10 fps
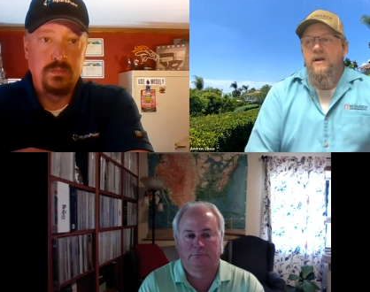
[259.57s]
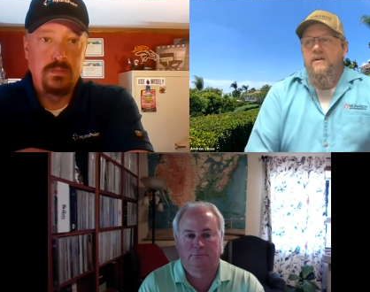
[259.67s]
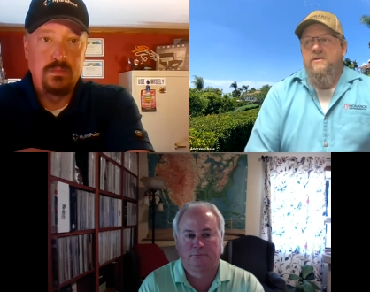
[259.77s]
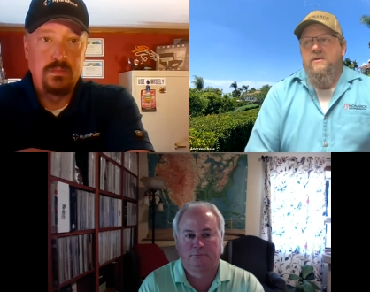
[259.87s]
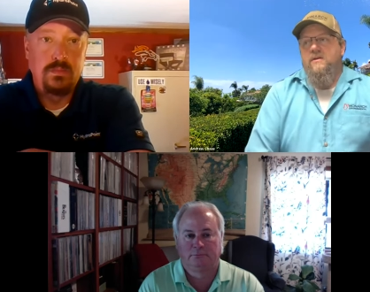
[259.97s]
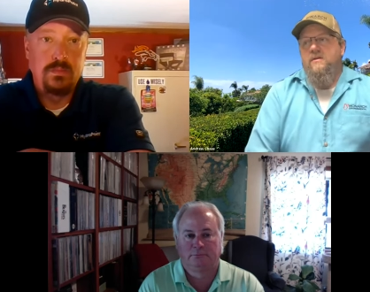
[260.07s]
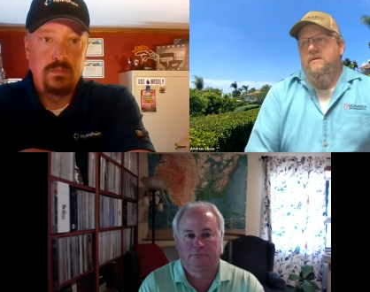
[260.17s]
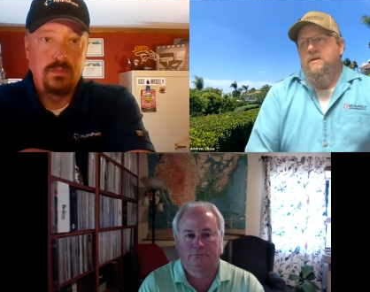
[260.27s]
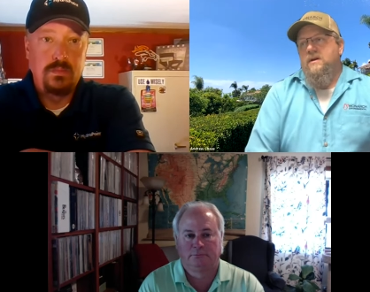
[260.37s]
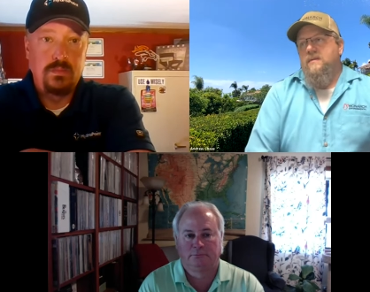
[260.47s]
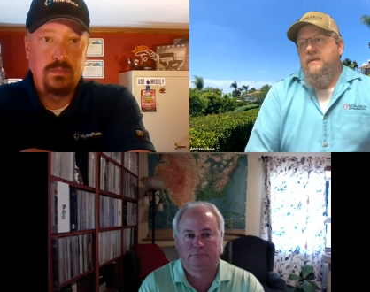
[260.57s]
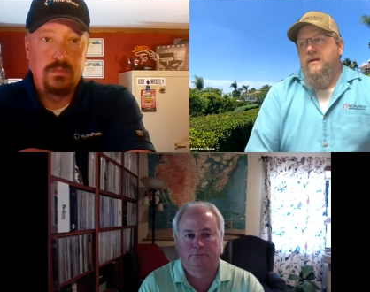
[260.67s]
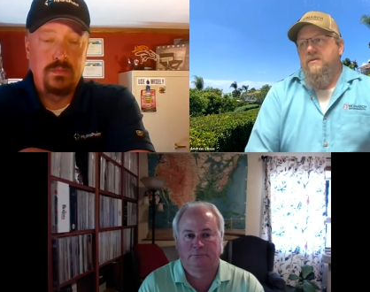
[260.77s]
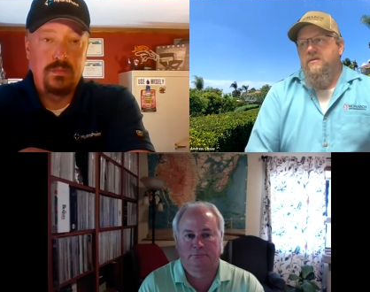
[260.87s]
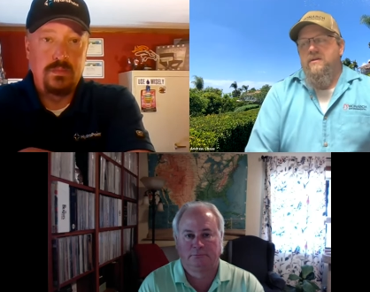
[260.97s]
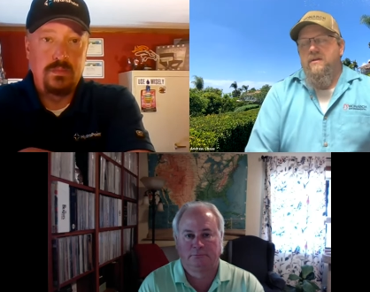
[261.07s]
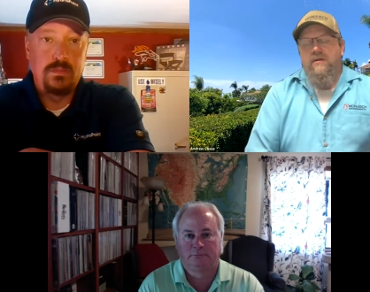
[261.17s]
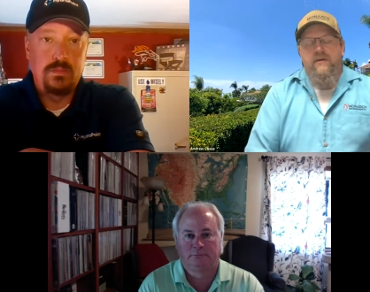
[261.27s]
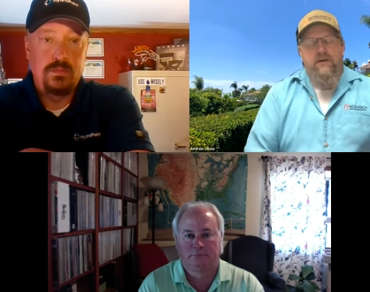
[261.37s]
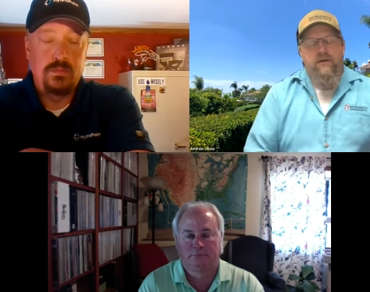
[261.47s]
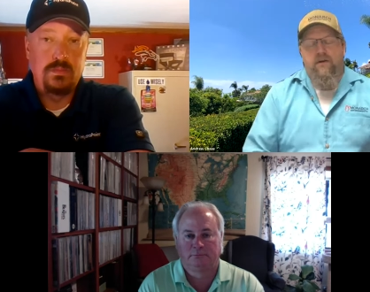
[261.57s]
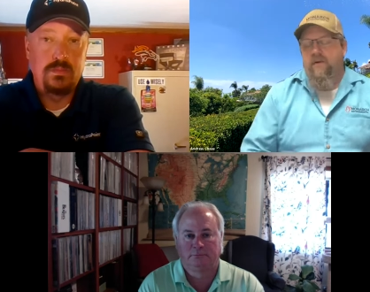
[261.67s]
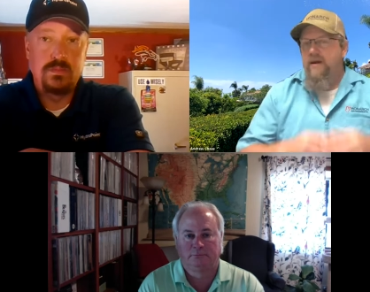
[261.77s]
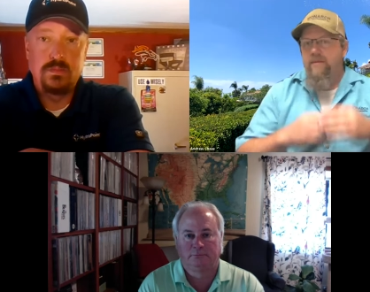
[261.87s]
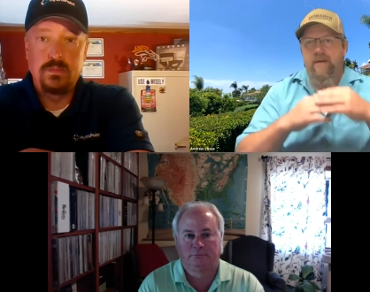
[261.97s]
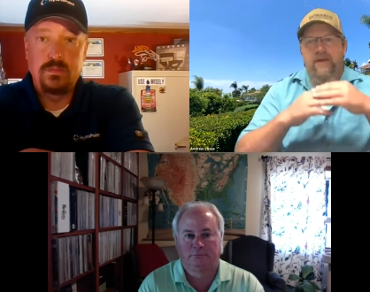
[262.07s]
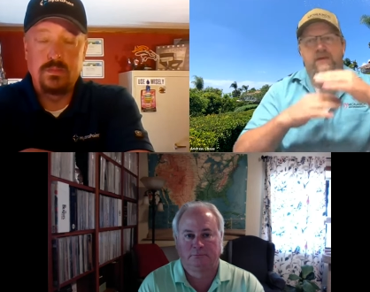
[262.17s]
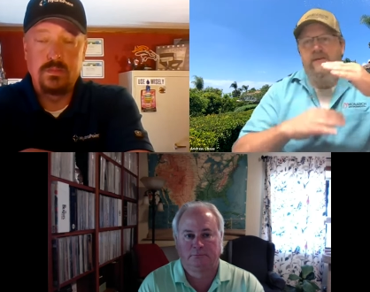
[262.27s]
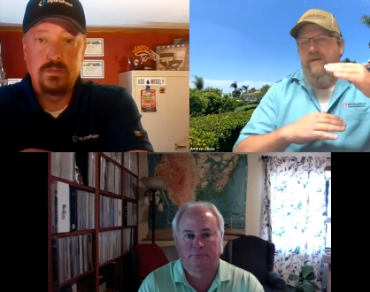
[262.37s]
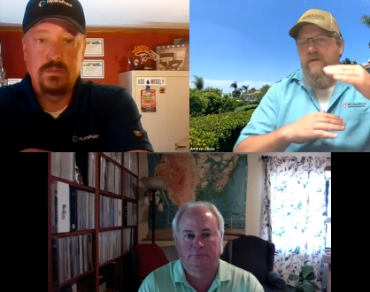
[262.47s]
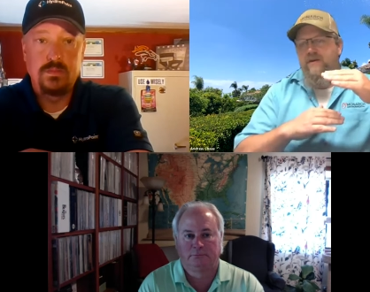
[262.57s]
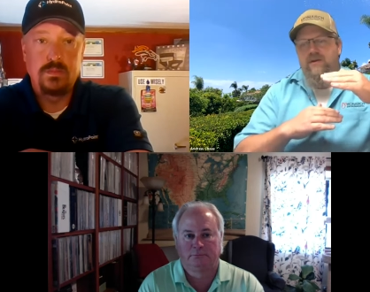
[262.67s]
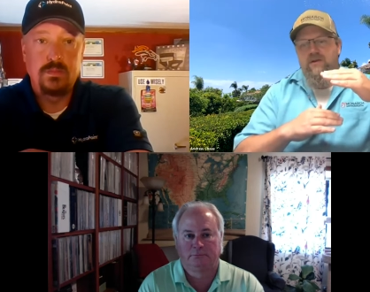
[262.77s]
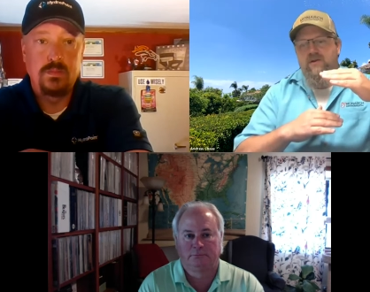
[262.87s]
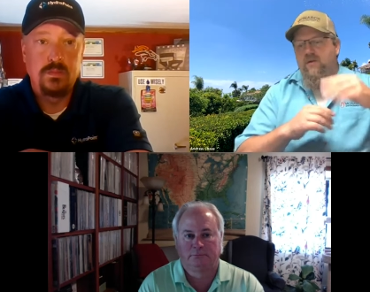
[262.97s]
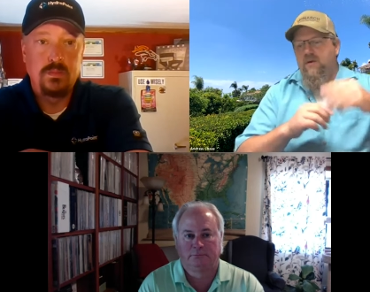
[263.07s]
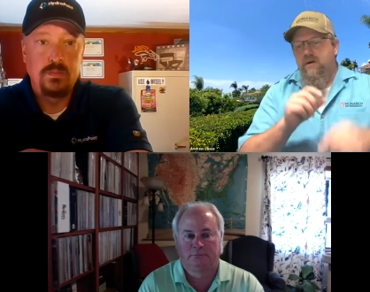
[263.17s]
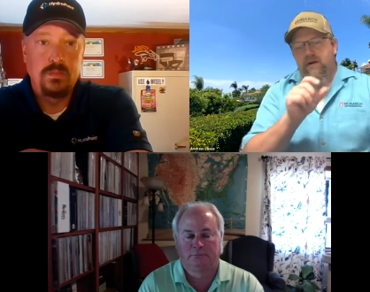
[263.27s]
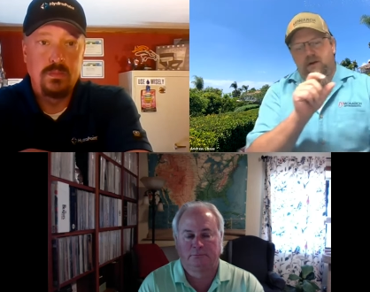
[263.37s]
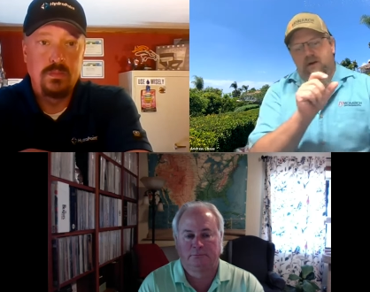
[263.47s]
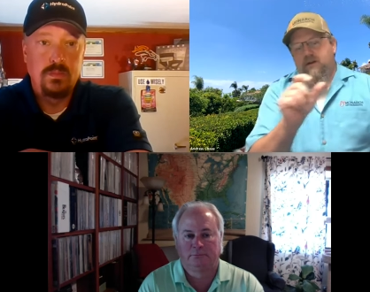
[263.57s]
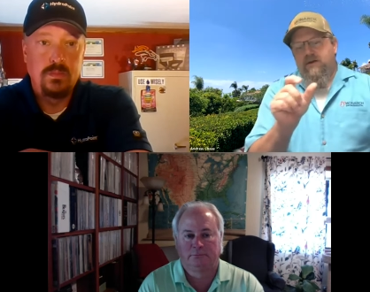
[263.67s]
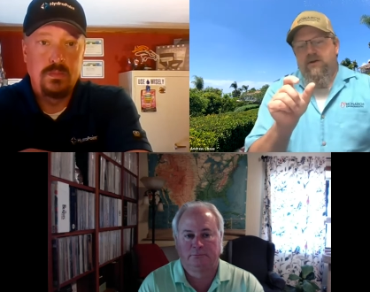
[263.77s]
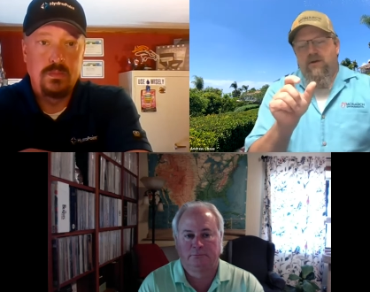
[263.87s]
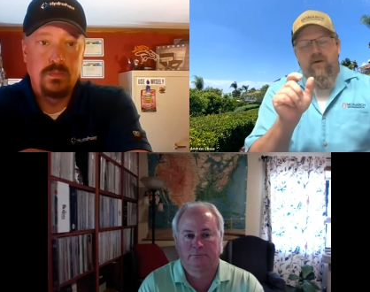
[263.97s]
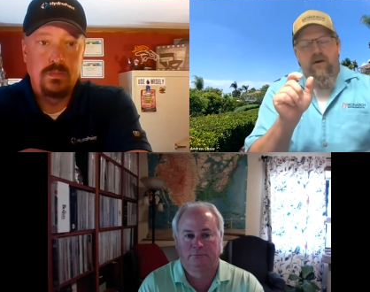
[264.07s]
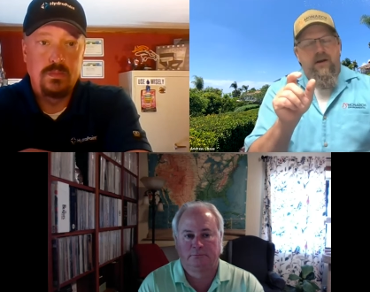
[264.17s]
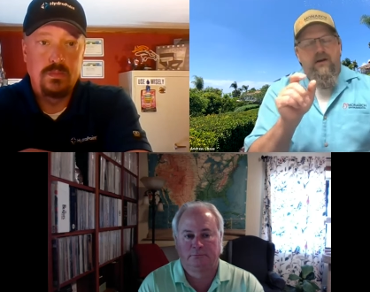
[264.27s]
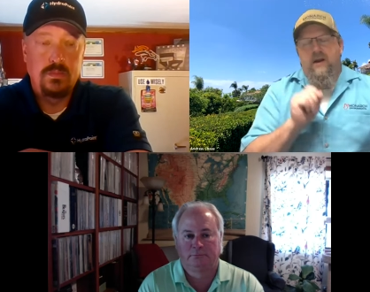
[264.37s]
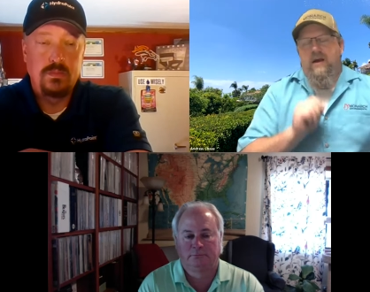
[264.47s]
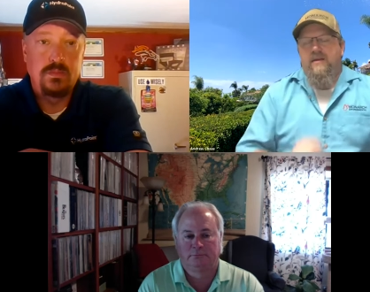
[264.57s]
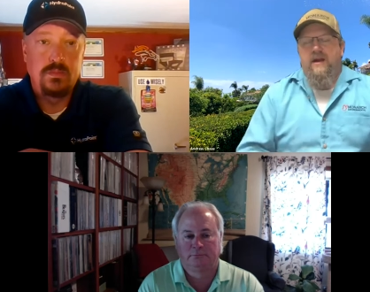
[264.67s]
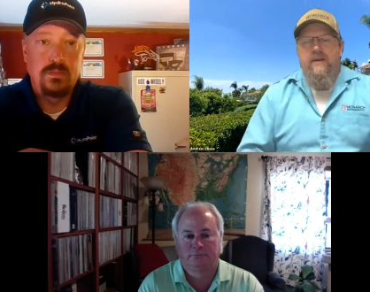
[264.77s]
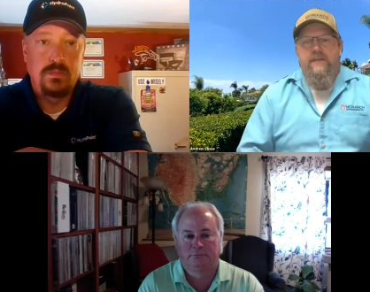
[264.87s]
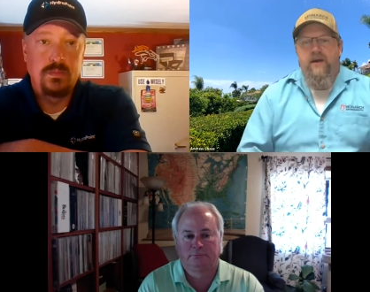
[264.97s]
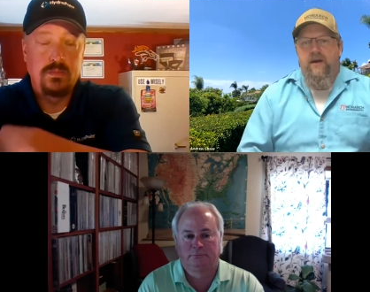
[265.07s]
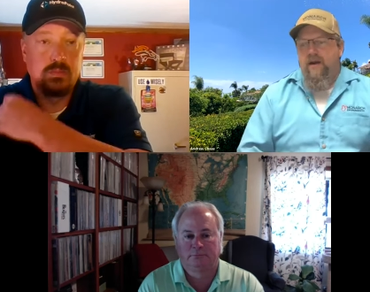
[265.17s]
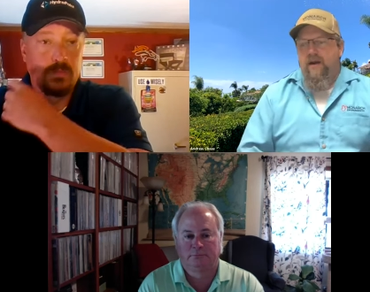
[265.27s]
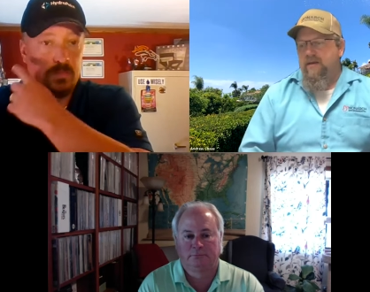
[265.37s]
Speaker 1: So um, I use the, the, the great method of using the sort. You go in and I type in I